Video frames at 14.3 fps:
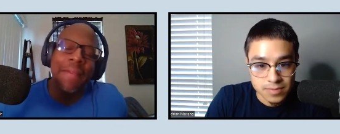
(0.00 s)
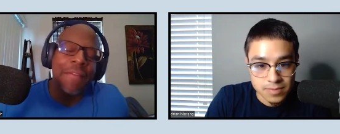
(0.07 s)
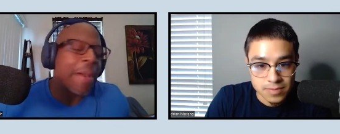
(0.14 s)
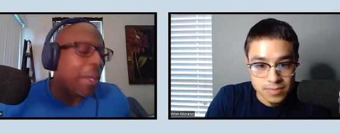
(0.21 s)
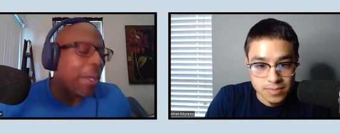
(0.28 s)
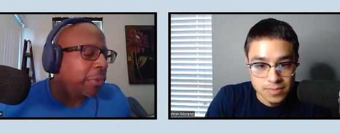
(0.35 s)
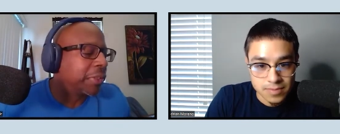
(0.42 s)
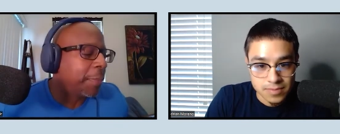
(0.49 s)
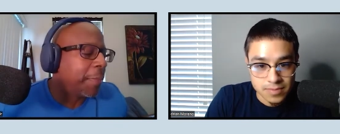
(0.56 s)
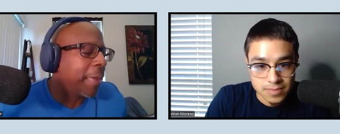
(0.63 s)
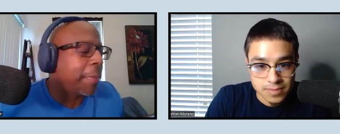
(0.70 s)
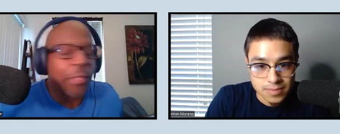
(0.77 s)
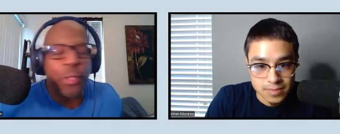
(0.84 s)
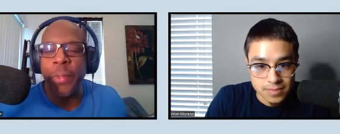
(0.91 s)
Speaker 1: everybody wants to
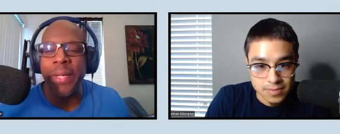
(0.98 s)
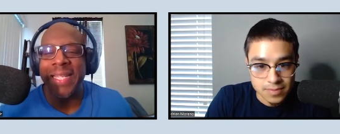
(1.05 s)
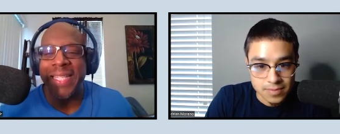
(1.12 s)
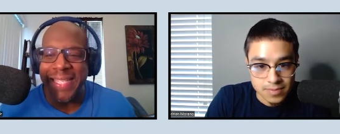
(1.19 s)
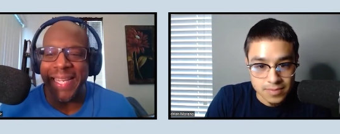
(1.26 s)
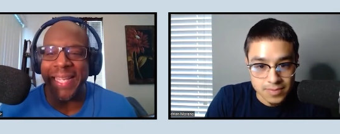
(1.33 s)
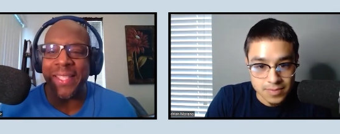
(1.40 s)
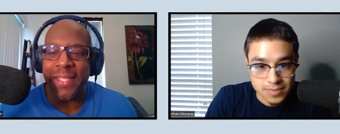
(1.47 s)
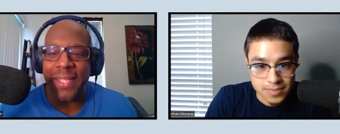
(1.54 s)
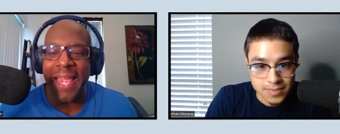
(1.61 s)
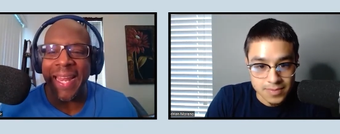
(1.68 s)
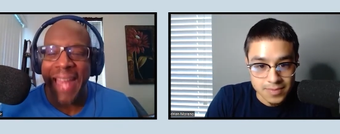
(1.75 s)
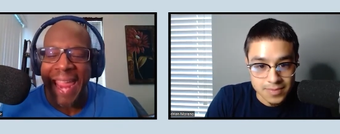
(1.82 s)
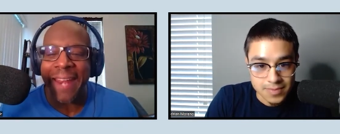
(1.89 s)
make between a six
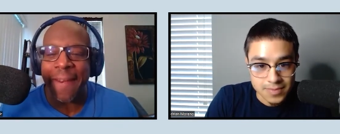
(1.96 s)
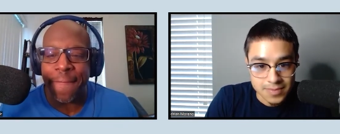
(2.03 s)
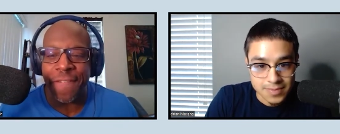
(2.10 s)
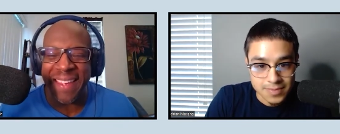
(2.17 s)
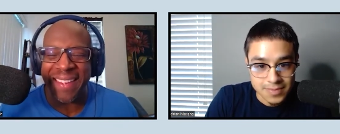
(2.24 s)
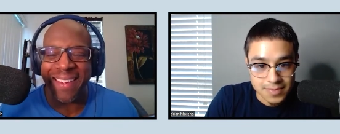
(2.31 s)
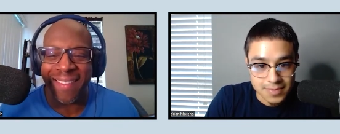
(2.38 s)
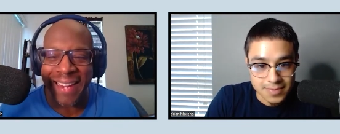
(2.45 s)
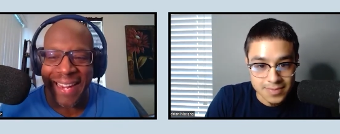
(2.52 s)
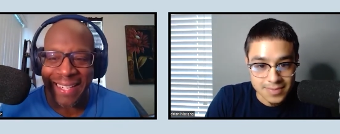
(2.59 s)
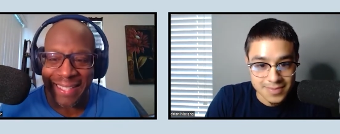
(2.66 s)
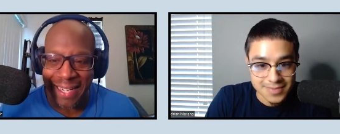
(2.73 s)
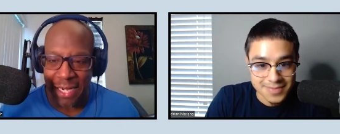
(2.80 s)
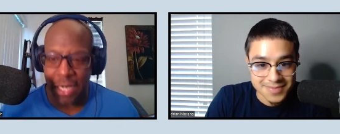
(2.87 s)
and eight figure
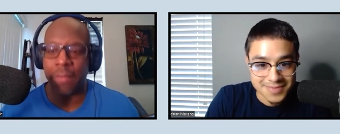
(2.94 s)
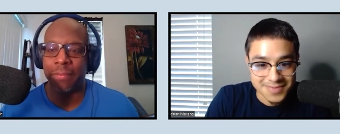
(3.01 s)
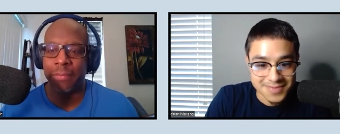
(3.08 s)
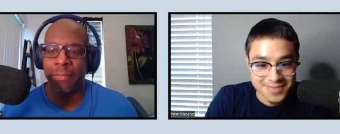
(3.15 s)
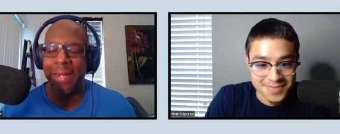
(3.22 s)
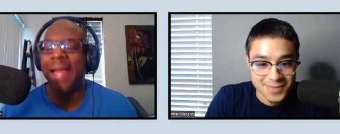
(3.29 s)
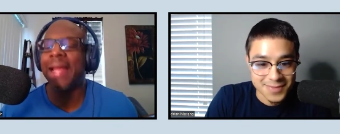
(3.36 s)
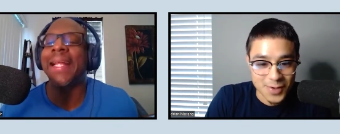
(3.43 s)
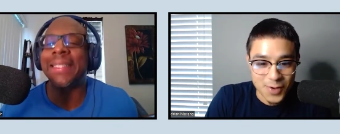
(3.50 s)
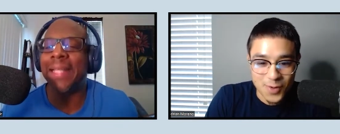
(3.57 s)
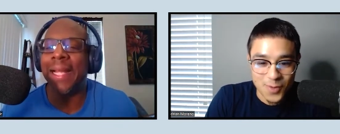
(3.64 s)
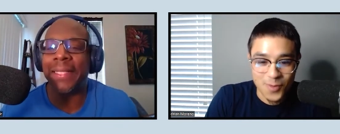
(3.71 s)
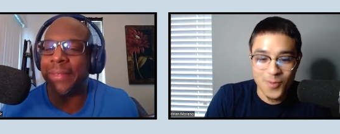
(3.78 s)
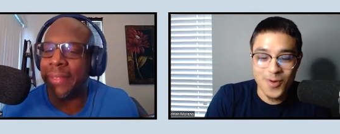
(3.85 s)
income, right?
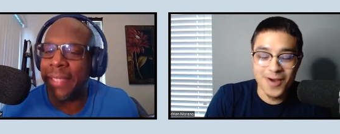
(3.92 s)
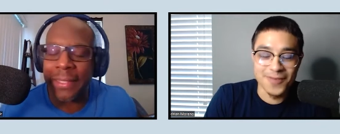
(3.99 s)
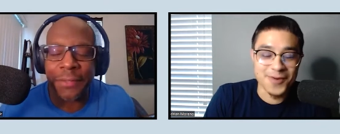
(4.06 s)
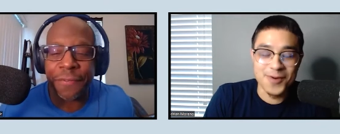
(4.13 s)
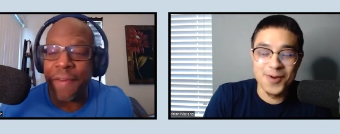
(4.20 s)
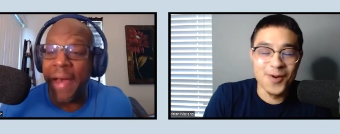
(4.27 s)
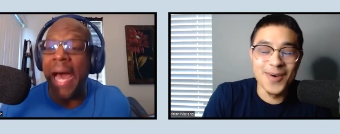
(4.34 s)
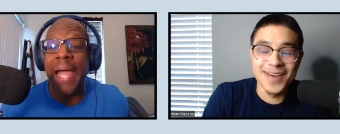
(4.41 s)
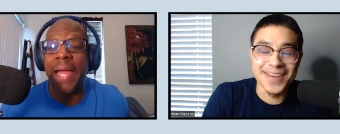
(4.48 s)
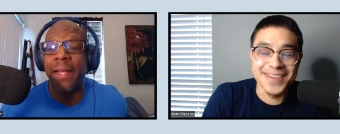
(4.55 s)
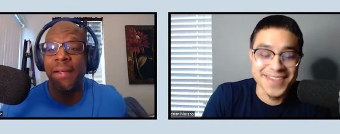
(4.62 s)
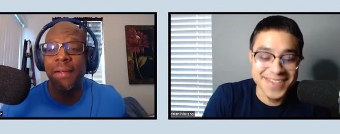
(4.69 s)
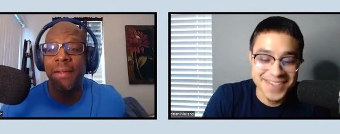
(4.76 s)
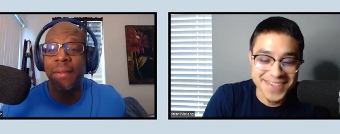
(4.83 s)
That, that's that's
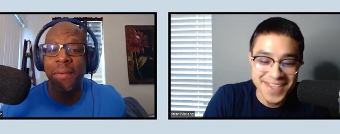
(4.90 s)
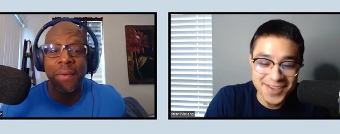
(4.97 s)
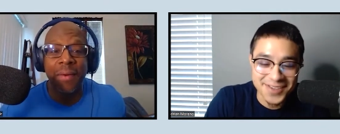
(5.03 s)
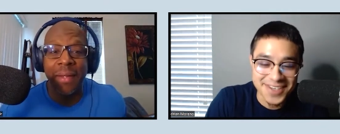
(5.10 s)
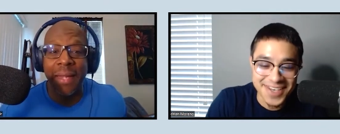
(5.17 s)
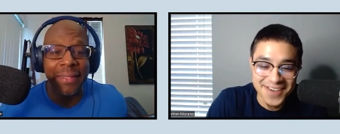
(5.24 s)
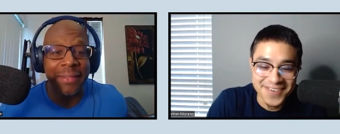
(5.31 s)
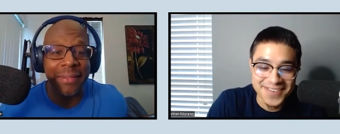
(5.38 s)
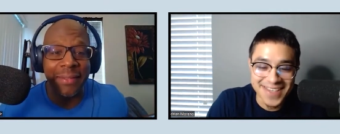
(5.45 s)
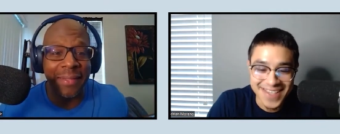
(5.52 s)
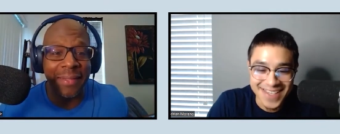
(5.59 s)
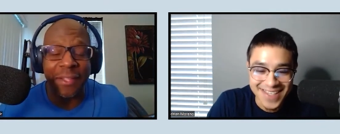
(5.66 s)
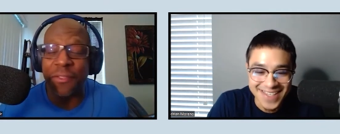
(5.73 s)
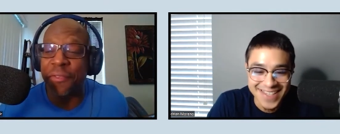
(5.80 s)
fine. Sounds lovely.
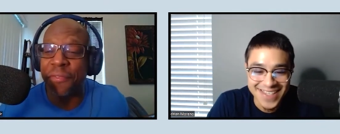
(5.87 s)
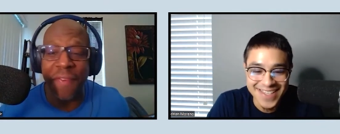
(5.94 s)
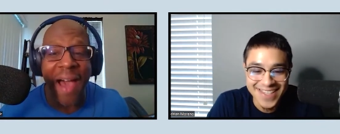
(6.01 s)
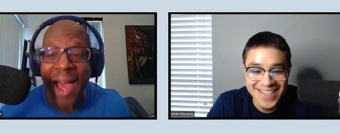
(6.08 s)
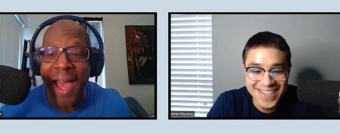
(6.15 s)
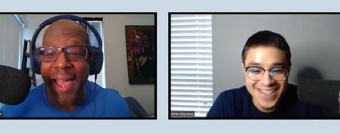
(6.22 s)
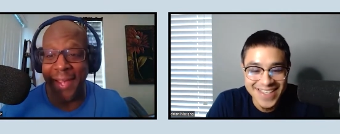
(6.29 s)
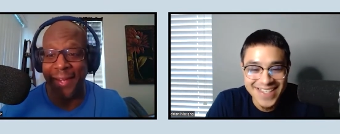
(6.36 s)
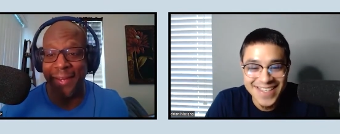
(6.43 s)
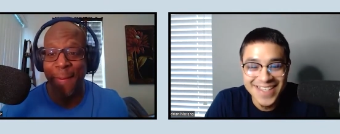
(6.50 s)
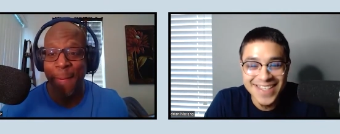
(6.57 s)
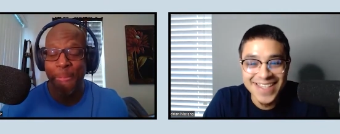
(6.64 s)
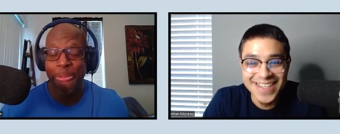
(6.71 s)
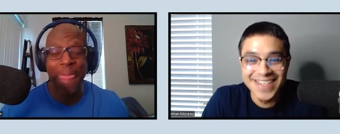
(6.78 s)
That, that's
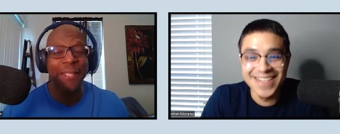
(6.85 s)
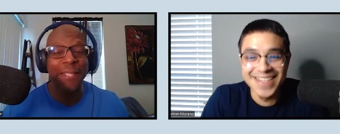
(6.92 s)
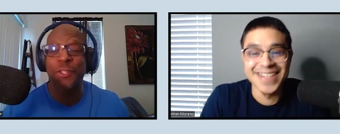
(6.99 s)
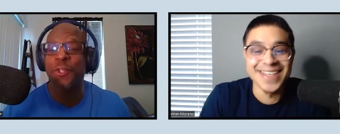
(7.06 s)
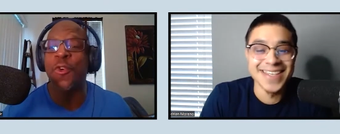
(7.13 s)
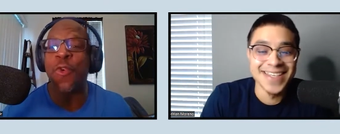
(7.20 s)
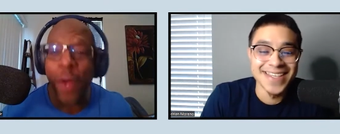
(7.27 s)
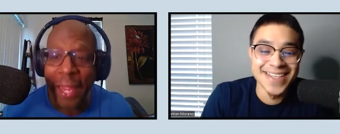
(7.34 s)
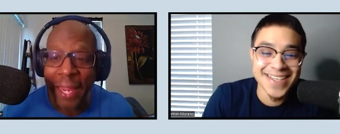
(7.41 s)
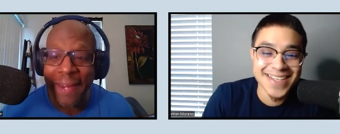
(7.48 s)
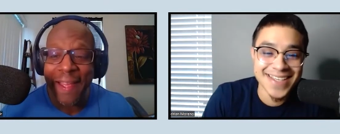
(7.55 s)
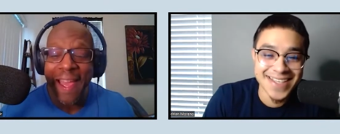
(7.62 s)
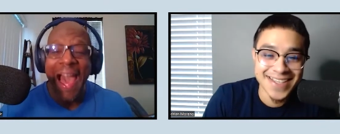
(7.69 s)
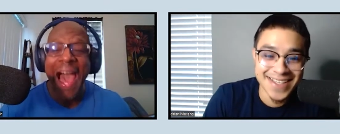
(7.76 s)
fine. That's
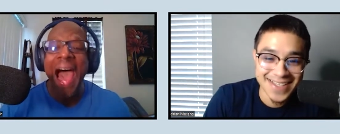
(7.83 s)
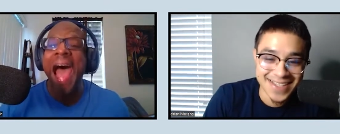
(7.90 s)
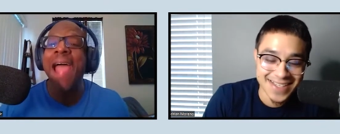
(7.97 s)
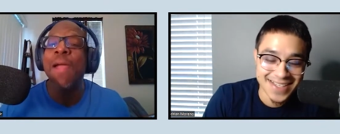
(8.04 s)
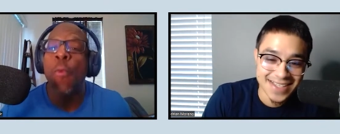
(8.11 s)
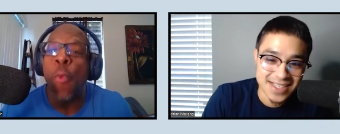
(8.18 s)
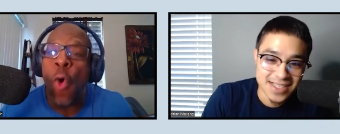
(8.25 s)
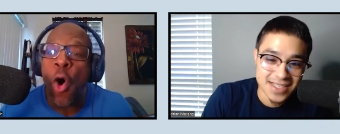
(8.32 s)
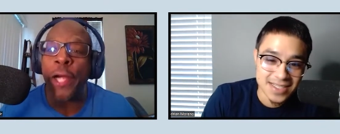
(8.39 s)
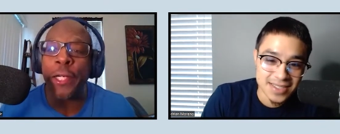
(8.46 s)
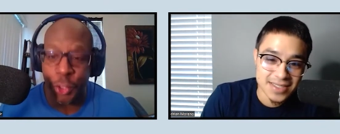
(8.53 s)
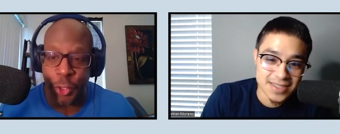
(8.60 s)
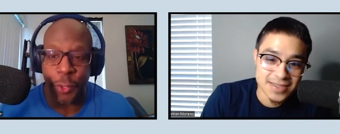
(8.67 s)
great. I want